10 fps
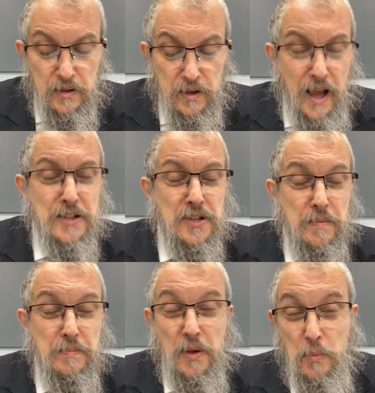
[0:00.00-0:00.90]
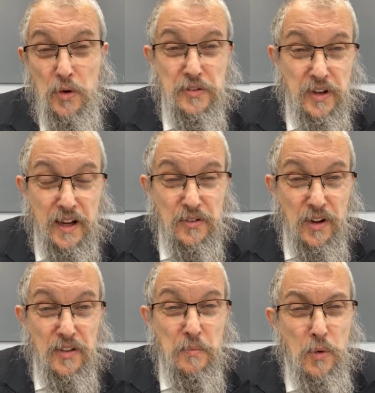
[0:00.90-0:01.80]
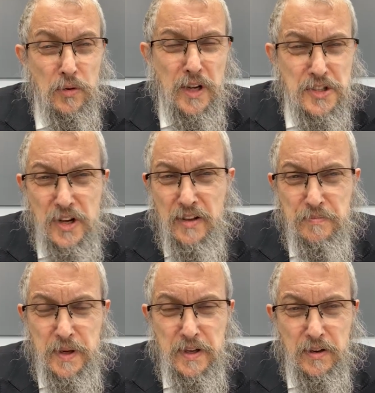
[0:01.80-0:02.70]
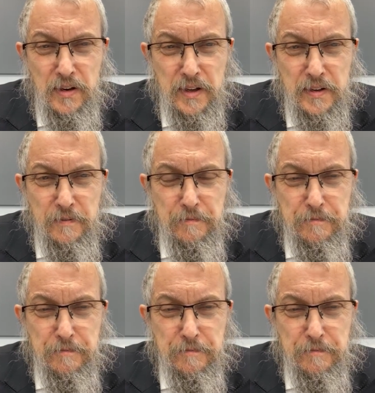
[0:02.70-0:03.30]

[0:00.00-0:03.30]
And actually, the more it's an exile, the more I should have pity on it.